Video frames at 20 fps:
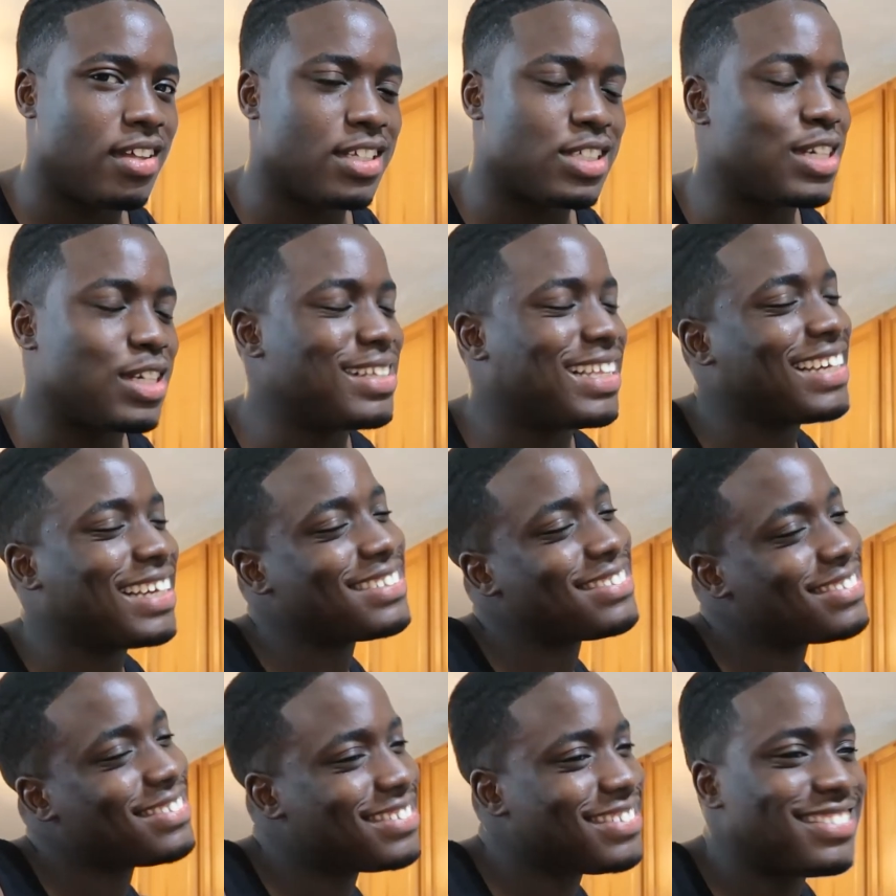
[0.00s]
So you're
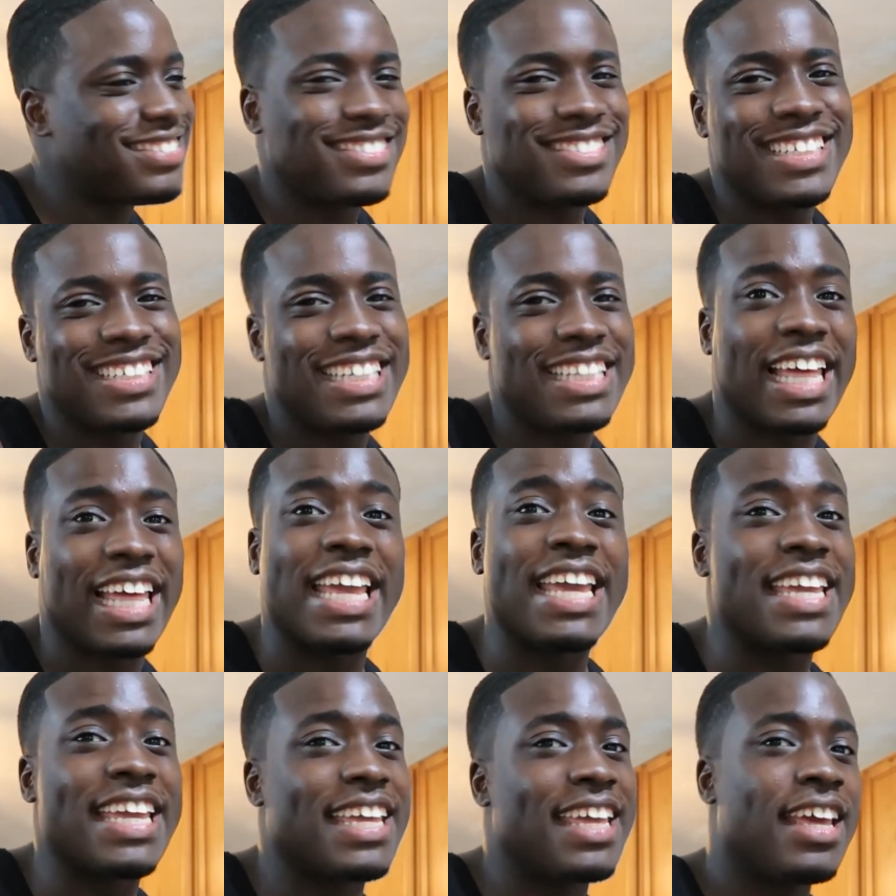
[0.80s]
like, like
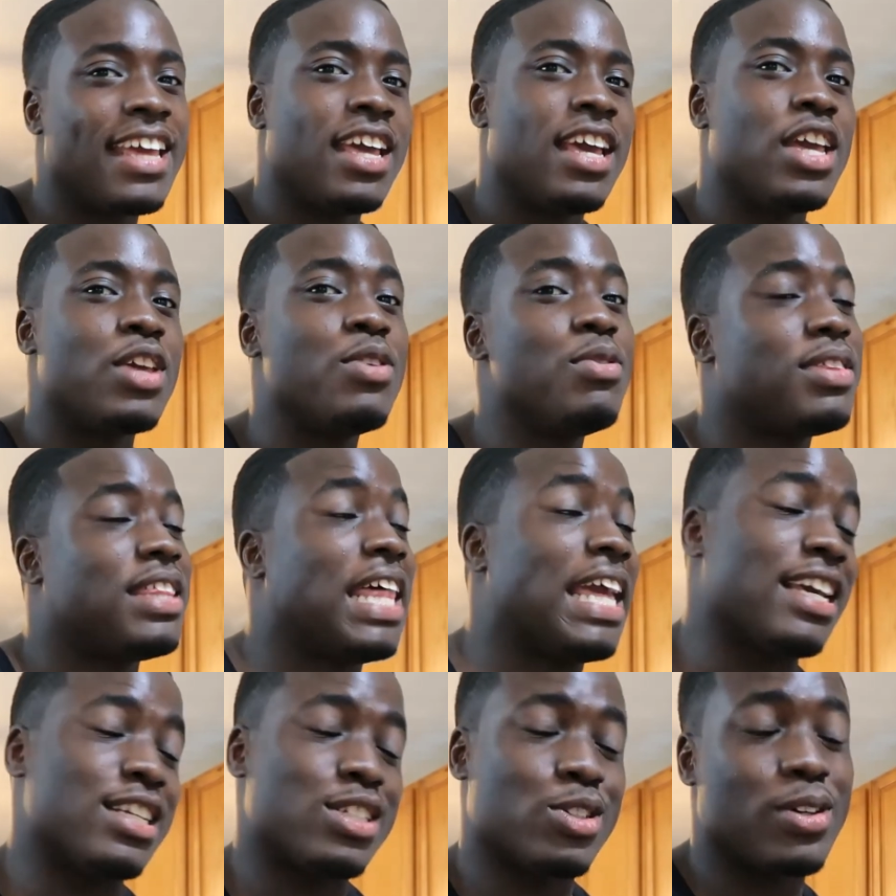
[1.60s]
it, you
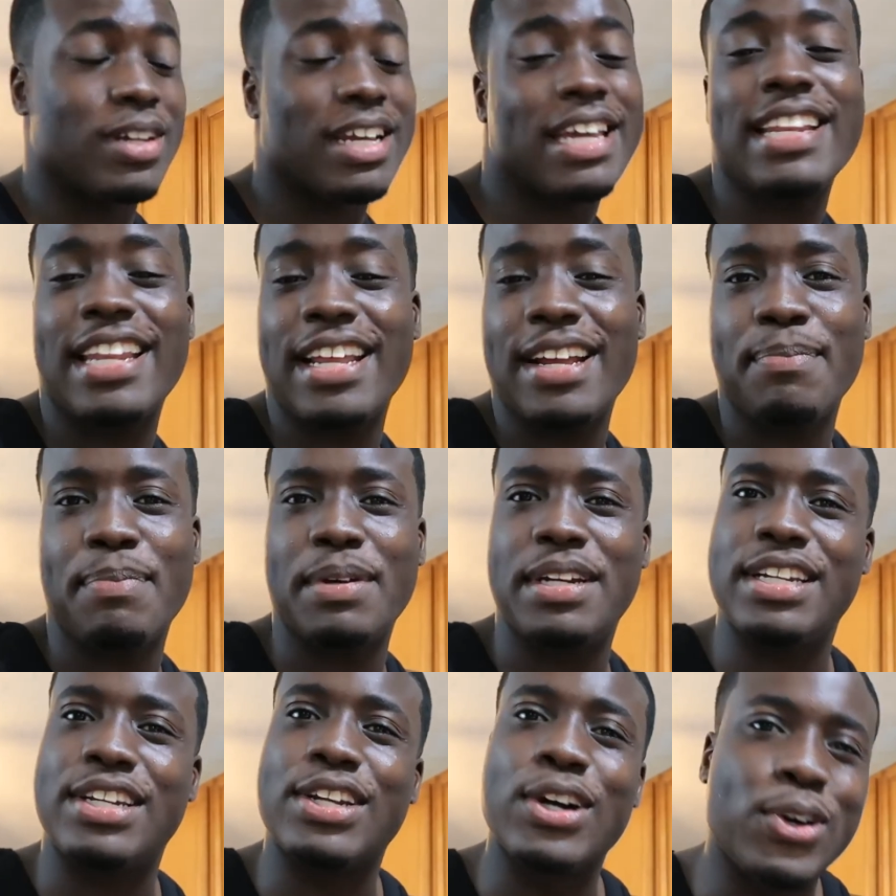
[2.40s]
think it's gonna get there,
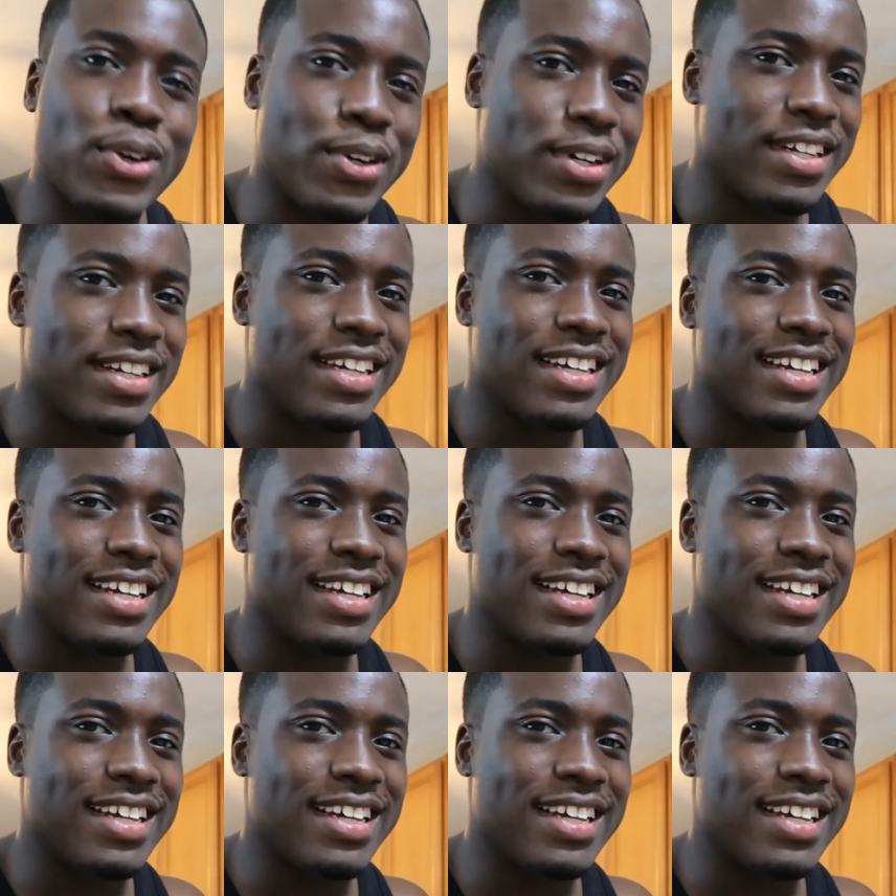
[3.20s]
but it don't.